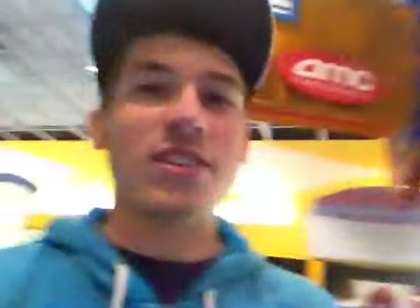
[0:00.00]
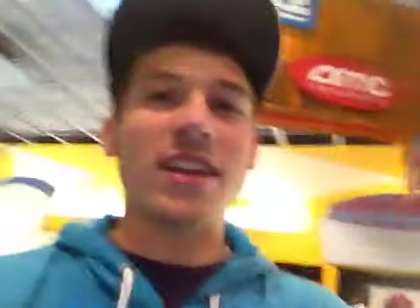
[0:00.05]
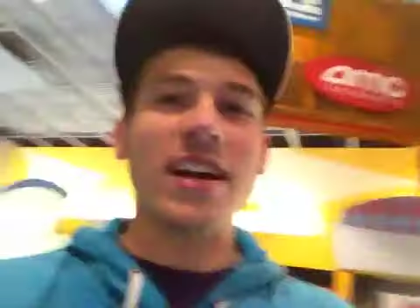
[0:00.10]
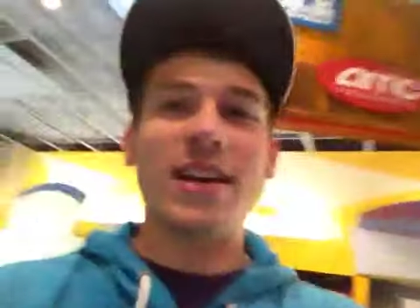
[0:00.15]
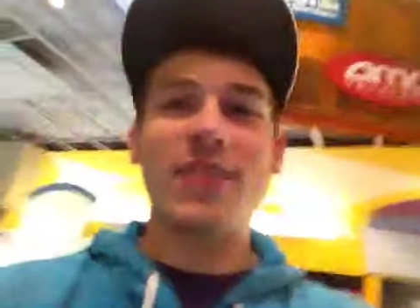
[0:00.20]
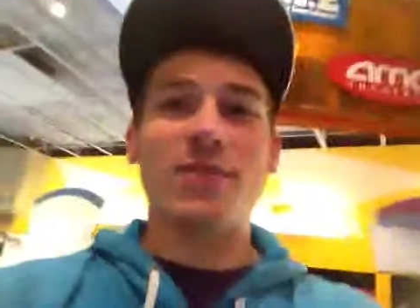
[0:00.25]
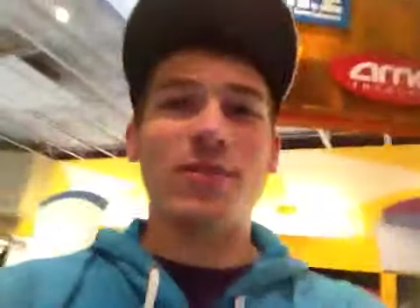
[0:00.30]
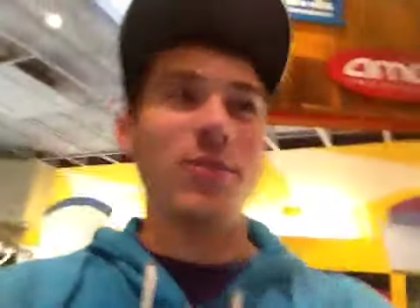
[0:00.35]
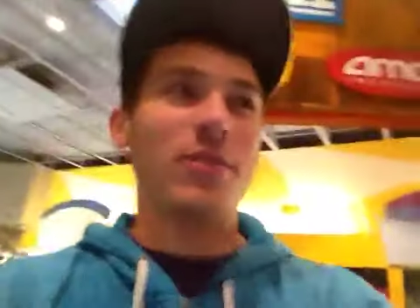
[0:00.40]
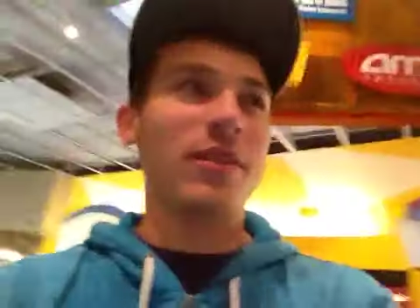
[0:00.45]
an
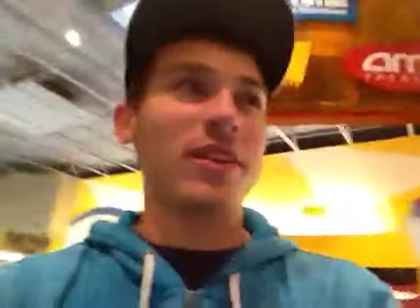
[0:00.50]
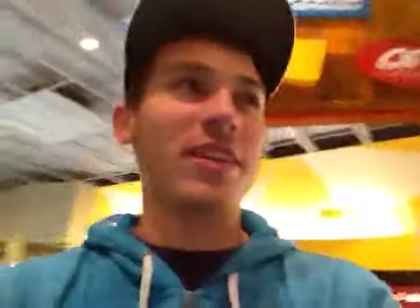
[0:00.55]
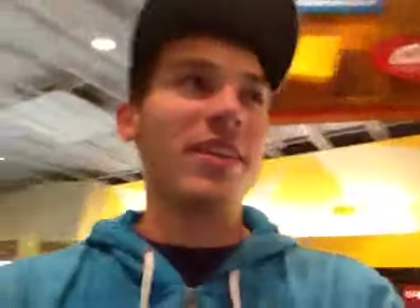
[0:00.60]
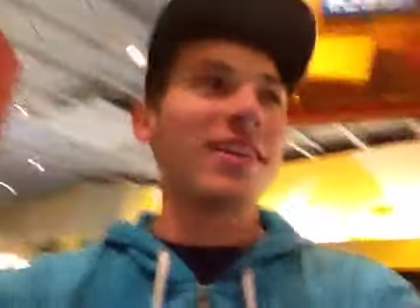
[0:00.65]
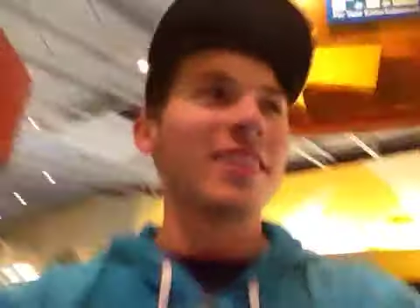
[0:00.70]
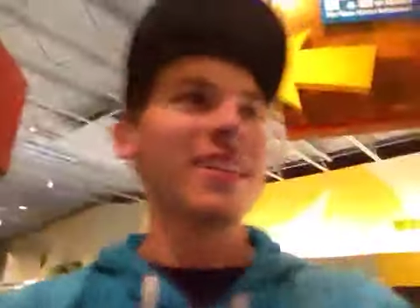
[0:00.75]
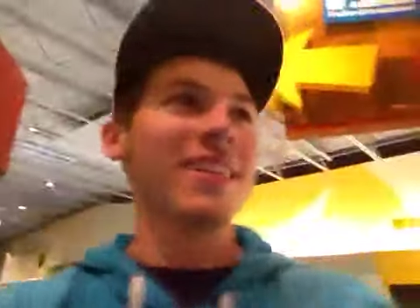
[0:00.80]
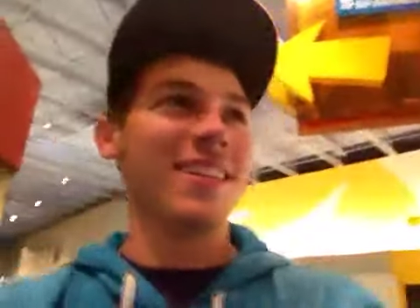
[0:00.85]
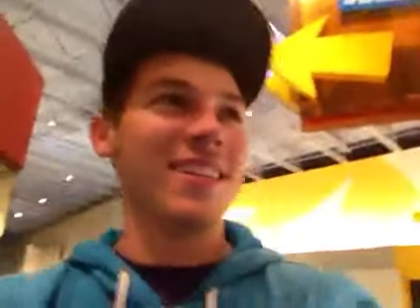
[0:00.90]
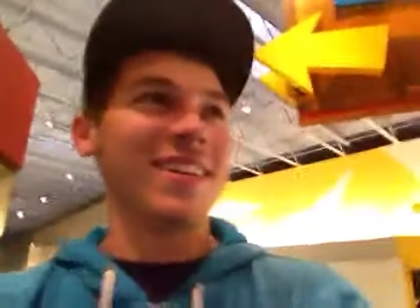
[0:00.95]
iPhone
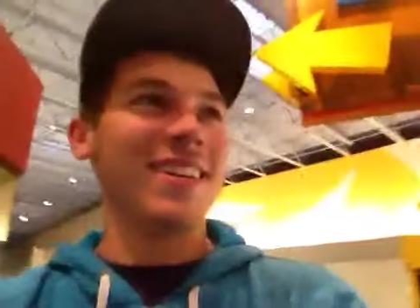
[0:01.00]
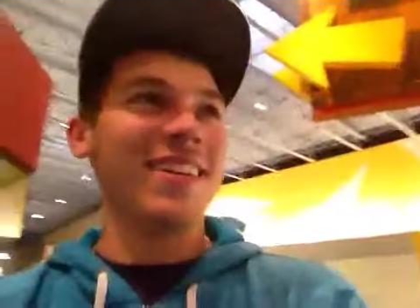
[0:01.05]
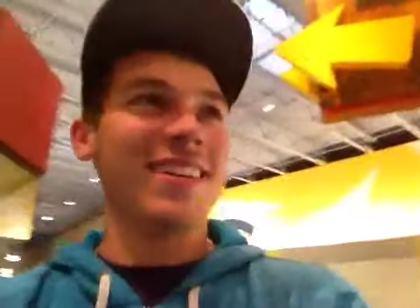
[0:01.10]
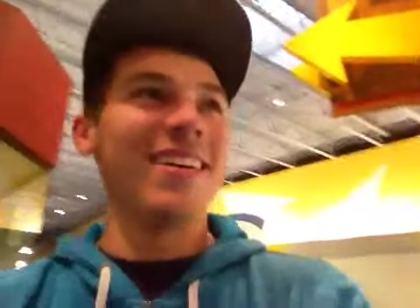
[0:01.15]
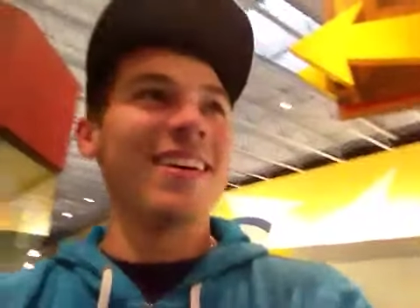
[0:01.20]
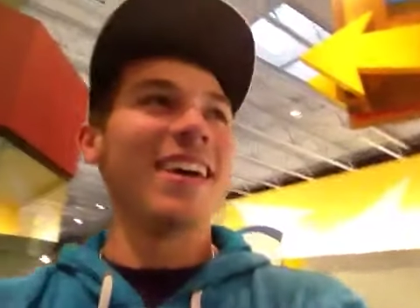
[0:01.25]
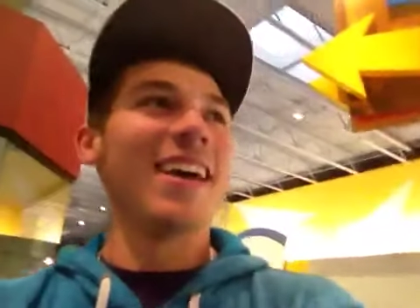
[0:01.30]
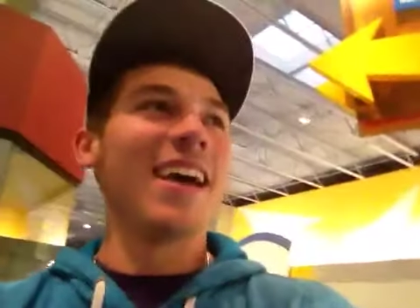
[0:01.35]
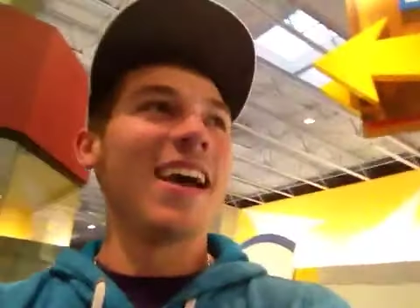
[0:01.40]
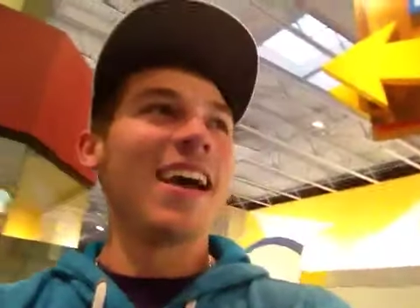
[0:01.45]
video.
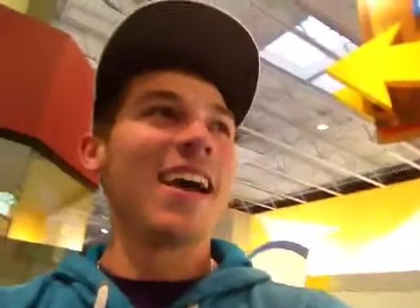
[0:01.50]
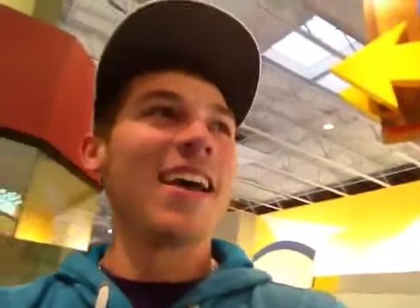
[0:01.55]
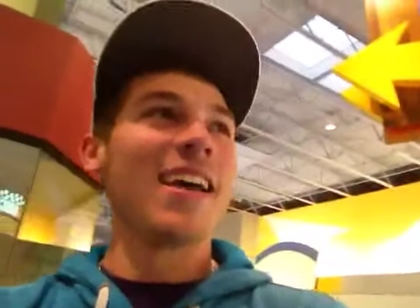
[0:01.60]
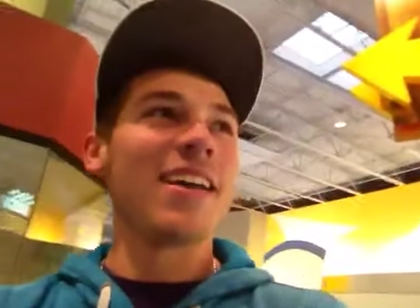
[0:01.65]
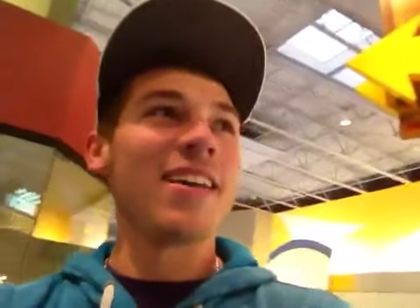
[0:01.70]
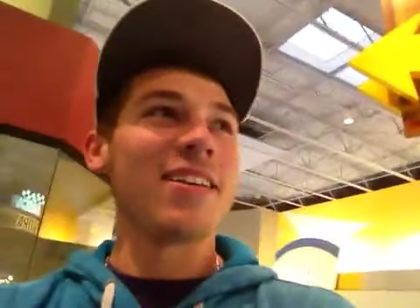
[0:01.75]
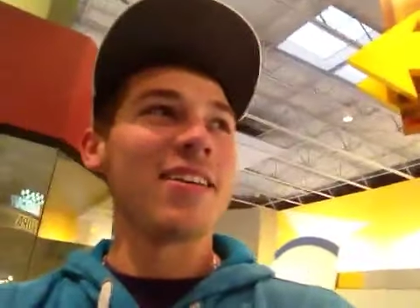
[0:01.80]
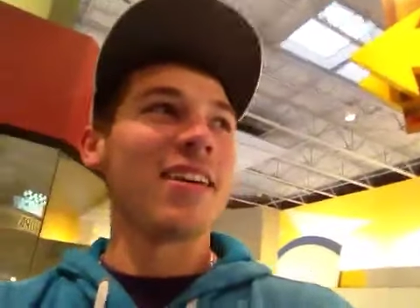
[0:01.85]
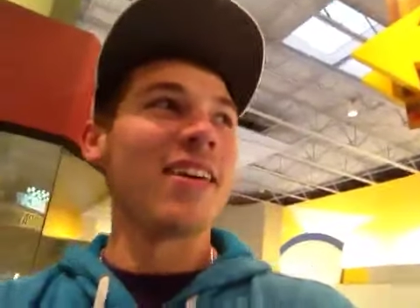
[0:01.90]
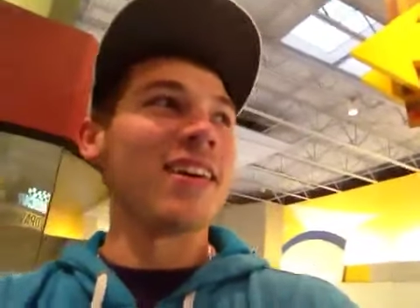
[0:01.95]

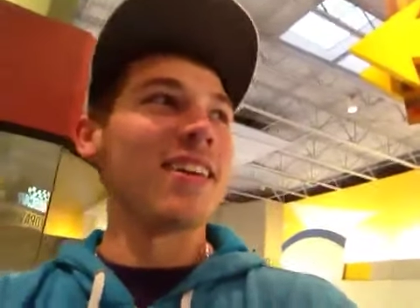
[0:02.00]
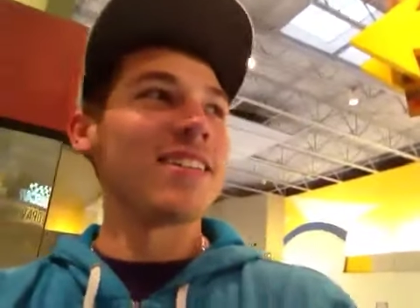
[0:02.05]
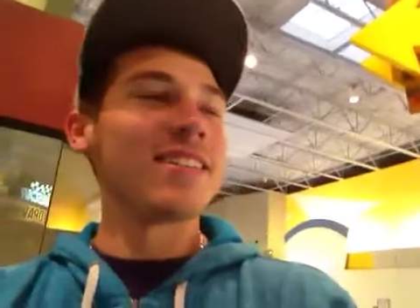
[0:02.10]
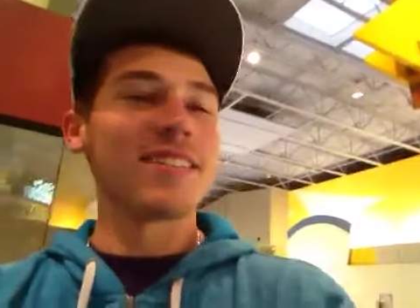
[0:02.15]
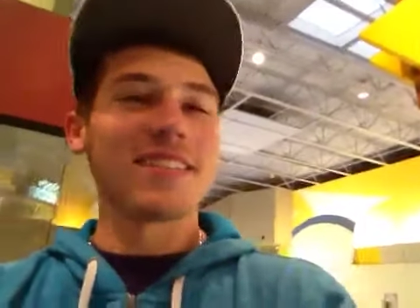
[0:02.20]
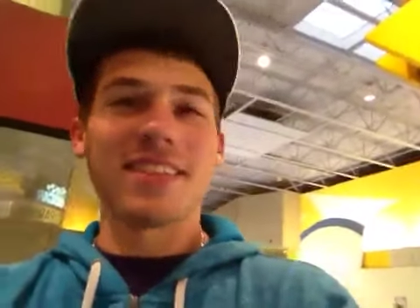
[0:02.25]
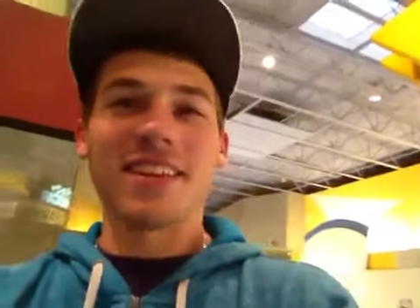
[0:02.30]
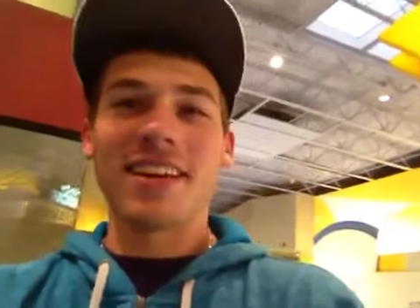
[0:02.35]
Anyways,